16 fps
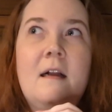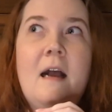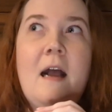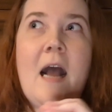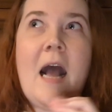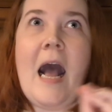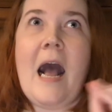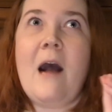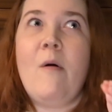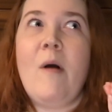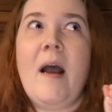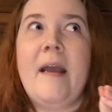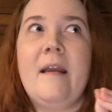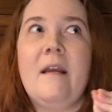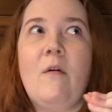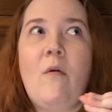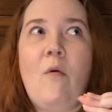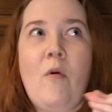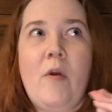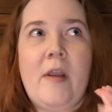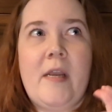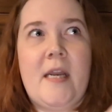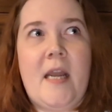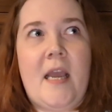how I
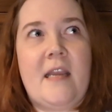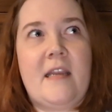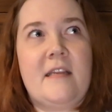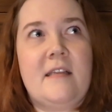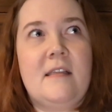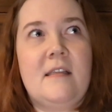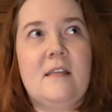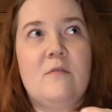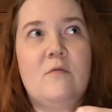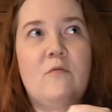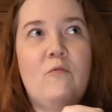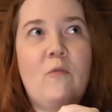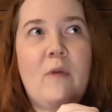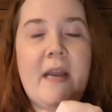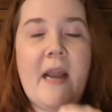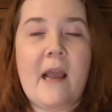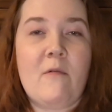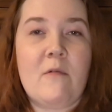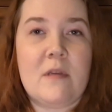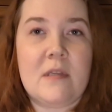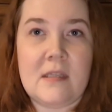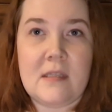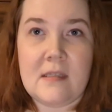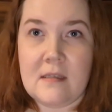organized when I
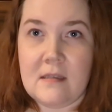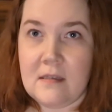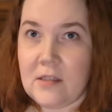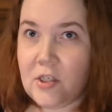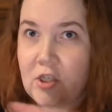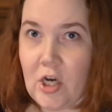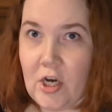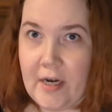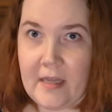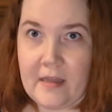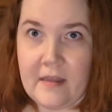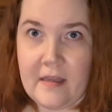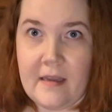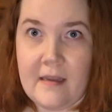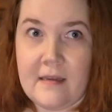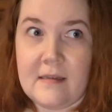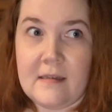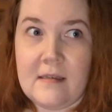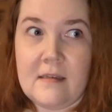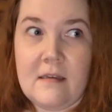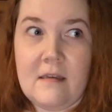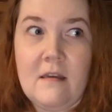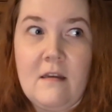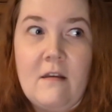was starting things
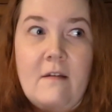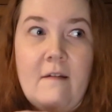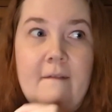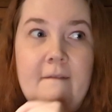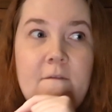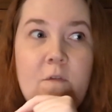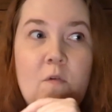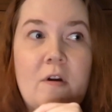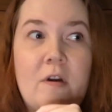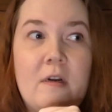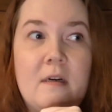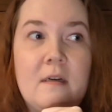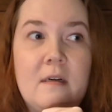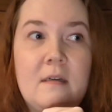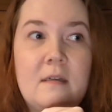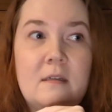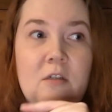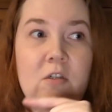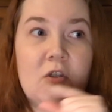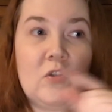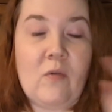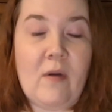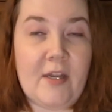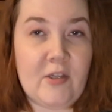for
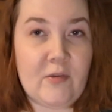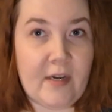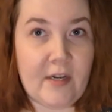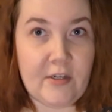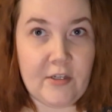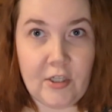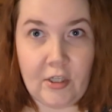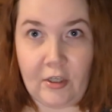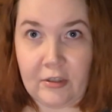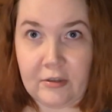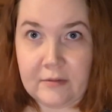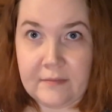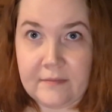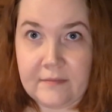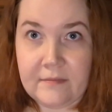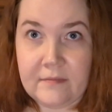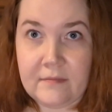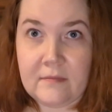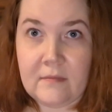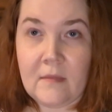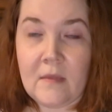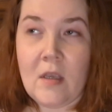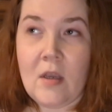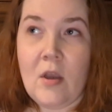2022
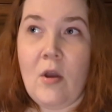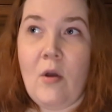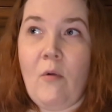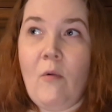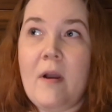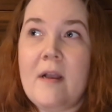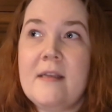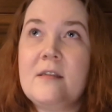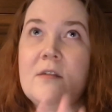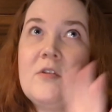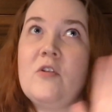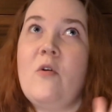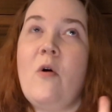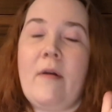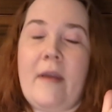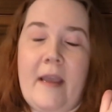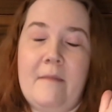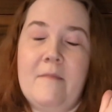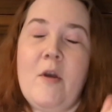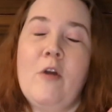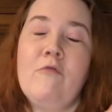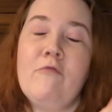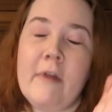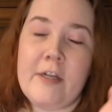was, so okay,
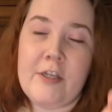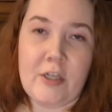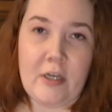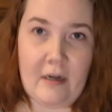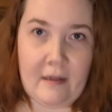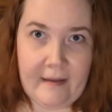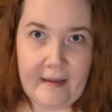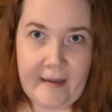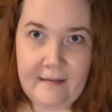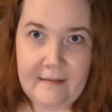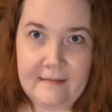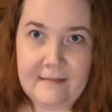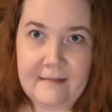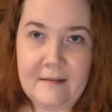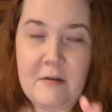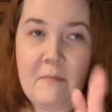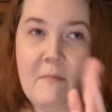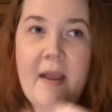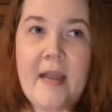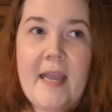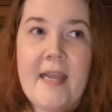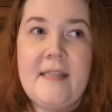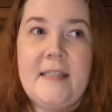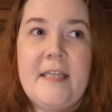originally my
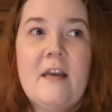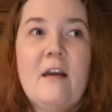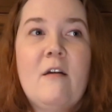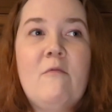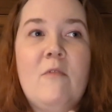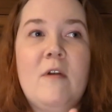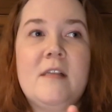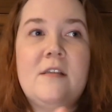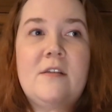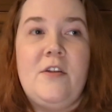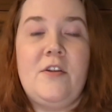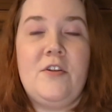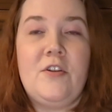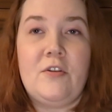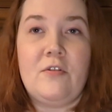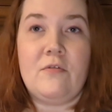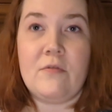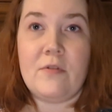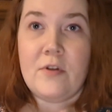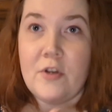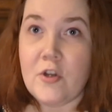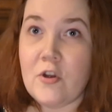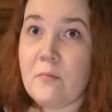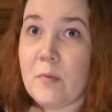idea was to do
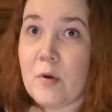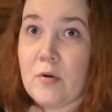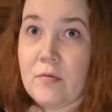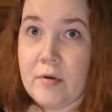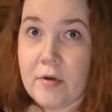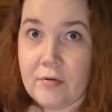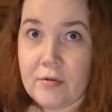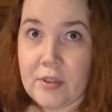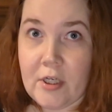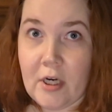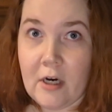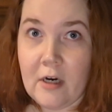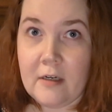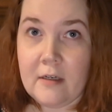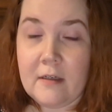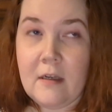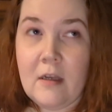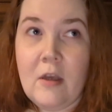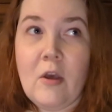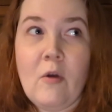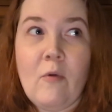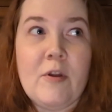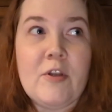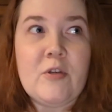New Moon, New Start,
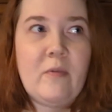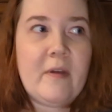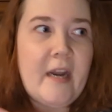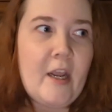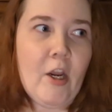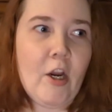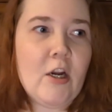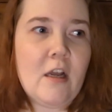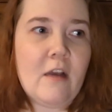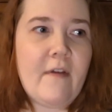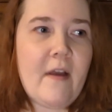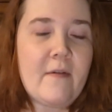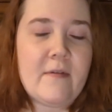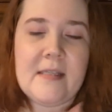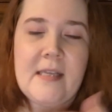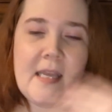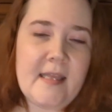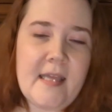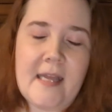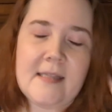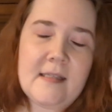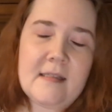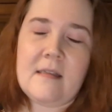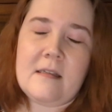which when I heard of, I was like,
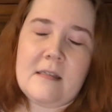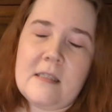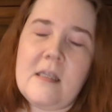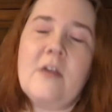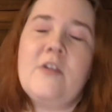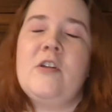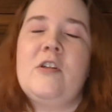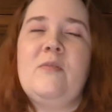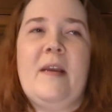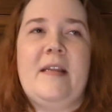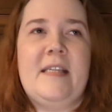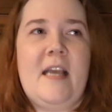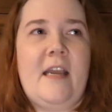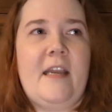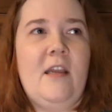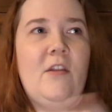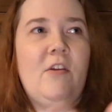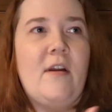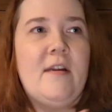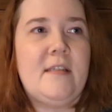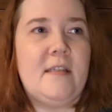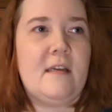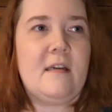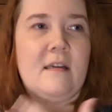that's such a spectacular
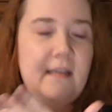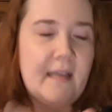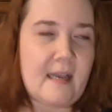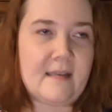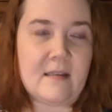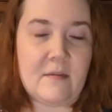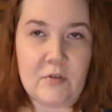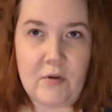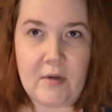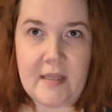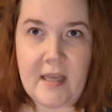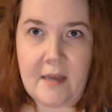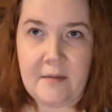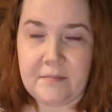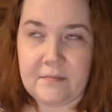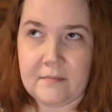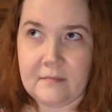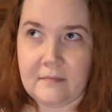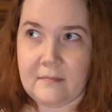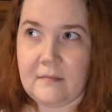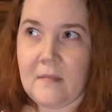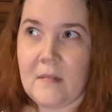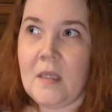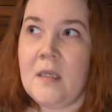idea. Yes, I'm doing that.
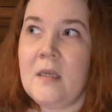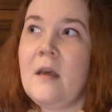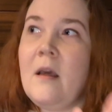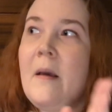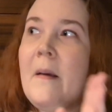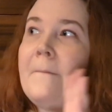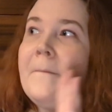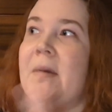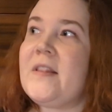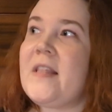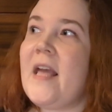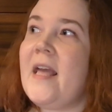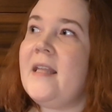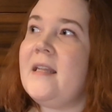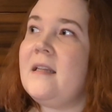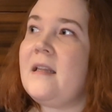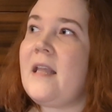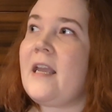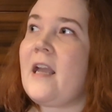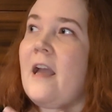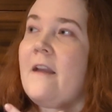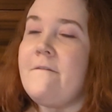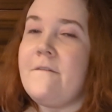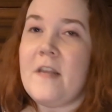But then, like,
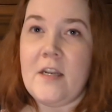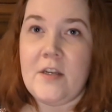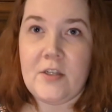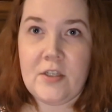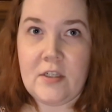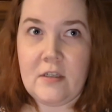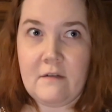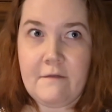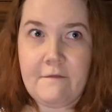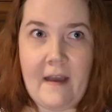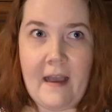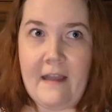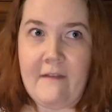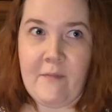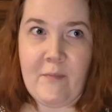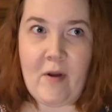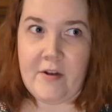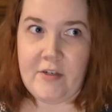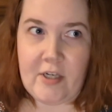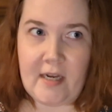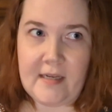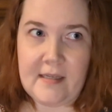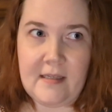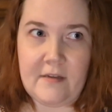I finished 5
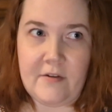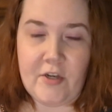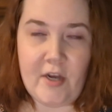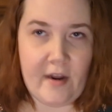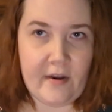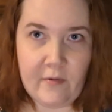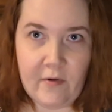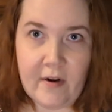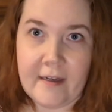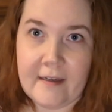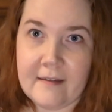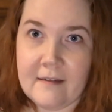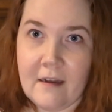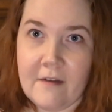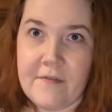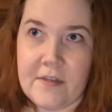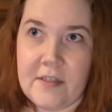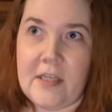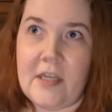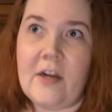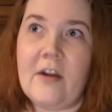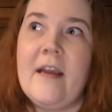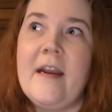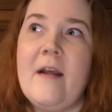projects in January of this
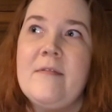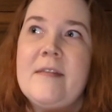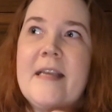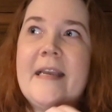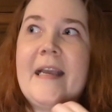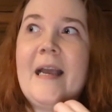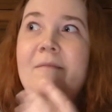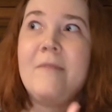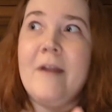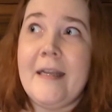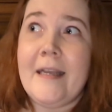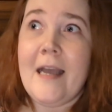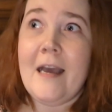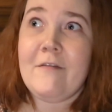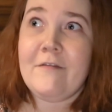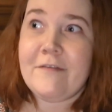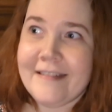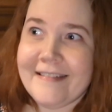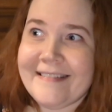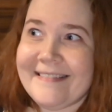year, and I was like, I'm running out of